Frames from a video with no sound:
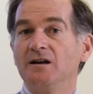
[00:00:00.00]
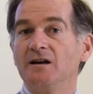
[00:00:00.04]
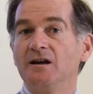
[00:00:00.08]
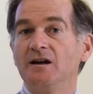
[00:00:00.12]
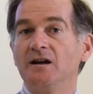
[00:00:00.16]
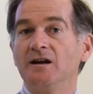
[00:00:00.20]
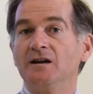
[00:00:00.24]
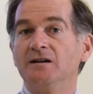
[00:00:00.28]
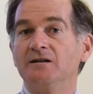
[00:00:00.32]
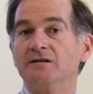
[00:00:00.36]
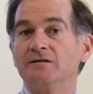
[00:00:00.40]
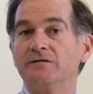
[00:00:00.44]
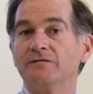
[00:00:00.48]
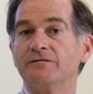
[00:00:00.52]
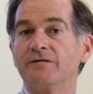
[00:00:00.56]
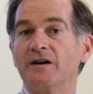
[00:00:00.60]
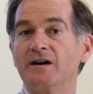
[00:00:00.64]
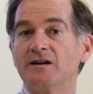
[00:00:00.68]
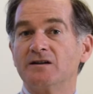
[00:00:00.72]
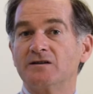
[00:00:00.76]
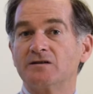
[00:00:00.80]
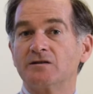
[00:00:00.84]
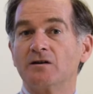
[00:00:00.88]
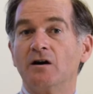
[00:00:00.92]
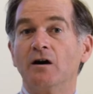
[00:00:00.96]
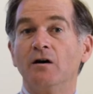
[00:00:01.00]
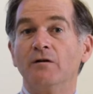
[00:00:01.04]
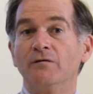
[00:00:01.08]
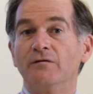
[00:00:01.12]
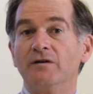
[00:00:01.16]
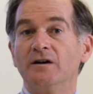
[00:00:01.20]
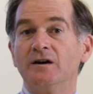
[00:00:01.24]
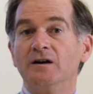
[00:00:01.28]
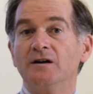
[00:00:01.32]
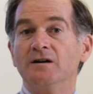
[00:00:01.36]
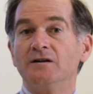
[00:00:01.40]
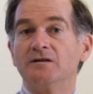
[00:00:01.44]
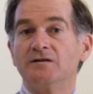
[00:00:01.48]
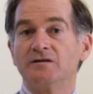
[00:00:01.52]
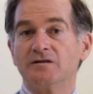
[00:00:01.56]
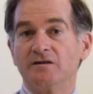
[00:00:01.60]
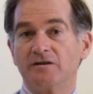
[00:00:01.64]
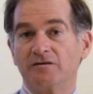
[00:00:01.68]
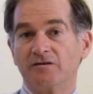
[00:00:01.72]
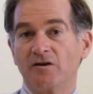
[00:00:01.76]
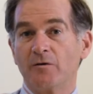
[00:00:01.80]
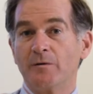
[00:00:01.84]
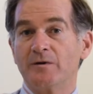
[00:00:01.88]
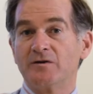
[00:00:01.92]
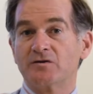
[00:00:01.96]
in the face of
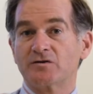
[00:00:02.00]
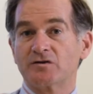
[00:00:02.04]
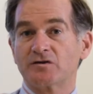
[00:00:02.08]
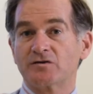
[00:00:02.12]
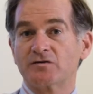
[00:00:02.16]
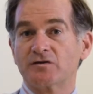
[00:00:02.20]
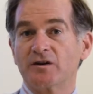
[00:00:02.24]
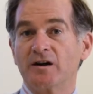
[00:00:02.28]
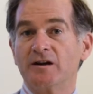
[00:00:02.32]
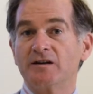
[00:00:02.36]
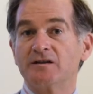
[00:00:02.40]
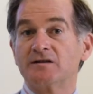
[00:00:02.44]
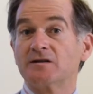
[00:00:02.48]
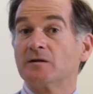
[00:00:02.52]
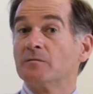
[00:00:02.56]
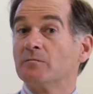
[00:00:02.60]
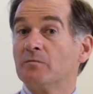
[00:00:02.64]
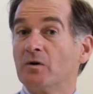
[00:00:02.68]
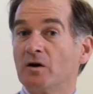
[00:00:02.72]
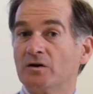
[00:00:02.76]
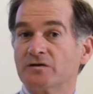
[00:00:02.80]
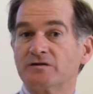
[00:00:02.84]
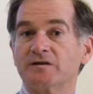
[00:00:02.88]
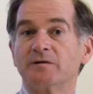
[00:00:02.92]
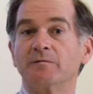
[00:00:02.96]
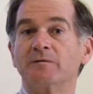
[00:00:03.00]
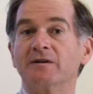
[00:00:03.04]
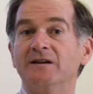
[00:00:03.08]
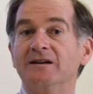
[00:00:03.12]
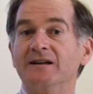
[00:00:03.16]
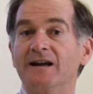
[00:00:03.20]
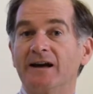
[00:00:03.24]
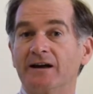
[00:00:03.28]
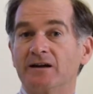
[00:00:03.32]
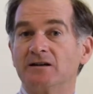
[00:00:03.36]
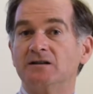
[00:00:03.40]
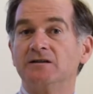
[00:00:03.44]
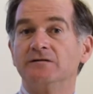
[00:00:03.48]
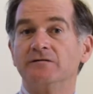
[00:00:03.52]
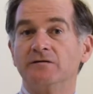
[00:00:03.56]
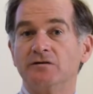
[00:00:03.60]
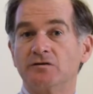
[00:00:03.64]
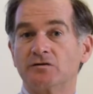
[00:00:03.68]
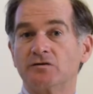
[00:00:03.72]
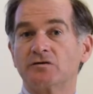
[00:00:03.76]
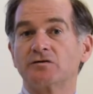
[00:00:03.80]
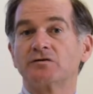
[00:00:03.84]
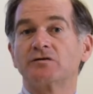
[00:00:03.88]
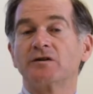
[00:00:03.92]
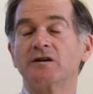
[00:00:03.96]
zero interest rates and possibly negative
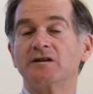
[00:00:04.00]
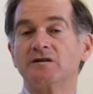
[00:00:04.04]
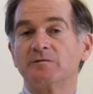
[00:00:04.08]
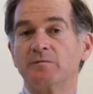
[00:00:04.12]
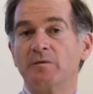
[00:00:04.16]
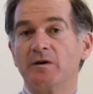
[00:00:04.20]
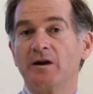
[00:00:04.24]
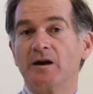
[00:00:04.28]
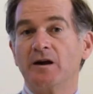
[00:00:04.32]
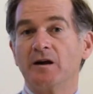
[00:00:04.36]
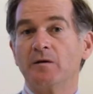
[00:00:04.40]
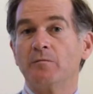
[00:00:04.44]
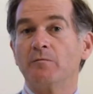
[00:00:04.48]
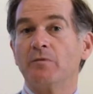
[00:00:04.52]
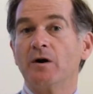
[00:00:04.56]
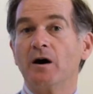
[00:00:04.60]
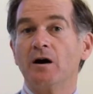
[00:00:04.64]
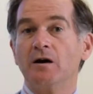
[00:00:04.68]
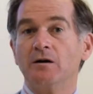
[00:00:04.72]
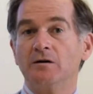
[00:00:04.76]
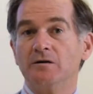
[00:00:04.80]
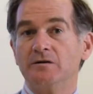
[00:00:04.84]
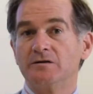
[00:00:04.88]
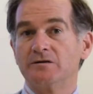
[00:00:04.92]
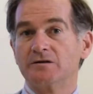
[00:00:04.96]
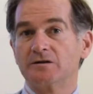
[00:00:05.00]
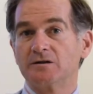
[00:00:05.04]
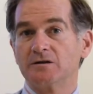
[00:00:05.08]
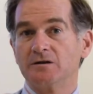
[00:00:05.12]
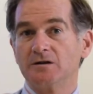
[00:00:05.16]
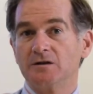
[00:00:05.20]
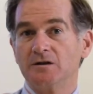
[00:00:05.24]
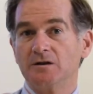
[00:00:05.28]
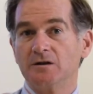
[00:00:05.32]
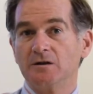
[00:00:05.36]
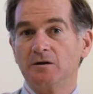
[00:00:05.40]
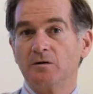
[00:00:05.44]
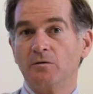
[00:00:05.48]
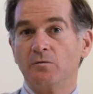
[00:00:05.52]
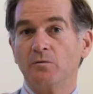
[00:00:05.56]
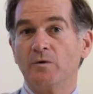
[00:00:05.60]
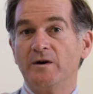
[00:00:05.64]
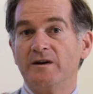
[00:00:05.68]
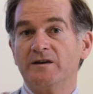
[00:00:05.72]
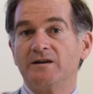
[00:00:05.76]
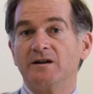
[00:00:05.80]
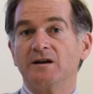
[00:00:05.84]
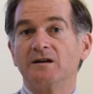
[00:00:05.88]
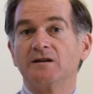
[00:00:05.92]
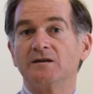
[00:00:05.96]
interest rates being imposed.
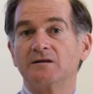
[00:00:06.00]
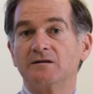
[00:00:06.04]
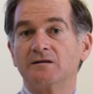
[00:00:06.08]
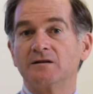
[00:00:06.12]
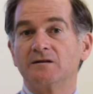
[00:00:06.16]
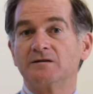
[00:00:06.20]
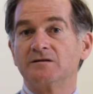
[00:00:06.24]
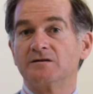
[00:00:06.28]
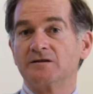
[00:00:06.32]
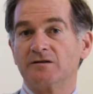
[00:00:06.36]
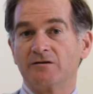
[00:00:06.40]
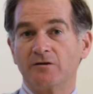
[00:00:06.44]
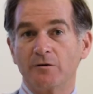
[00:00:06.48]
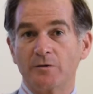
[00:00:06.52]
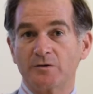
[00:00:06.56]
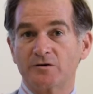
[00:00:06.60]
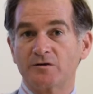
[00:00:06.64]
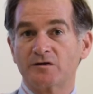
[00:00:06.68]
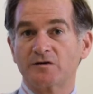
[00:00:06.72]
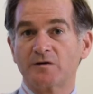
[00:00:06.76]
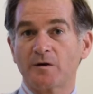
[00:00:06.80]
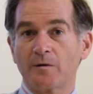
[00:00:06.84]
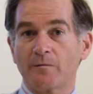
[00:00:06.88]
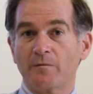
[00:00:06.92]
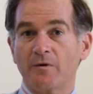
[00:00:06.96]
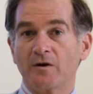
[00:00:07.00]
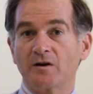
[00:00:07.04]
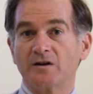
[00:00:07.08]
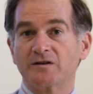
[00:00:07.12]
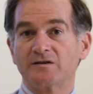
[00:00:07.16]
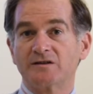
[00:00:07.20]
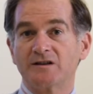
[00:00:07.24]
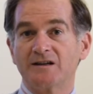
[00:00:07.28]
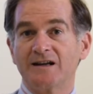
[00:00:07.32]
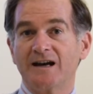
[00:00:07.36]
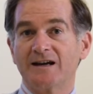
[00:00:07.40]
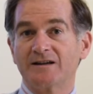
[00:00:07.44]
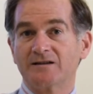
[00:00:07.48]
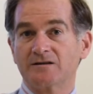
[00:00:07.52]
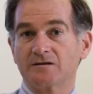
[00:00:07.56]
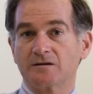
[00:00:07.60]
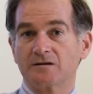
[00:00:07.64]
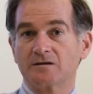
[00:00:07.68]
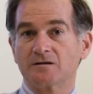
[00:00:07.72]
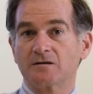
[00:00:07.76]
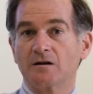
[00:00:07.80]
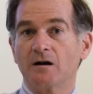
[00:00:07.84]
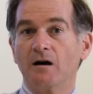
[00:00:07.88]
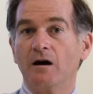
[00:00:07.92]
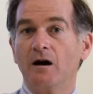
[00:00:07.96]
We think that zero interest rate policy has to
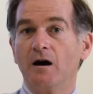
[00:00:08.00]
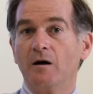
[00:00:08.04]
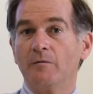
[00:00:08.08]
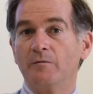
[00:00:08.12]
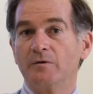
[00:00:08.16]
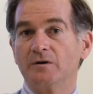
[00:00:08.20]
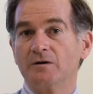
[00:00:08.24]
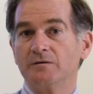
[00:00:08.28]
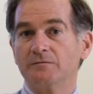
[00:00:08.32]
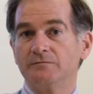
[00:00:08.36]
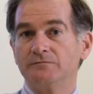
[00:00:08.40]
stop.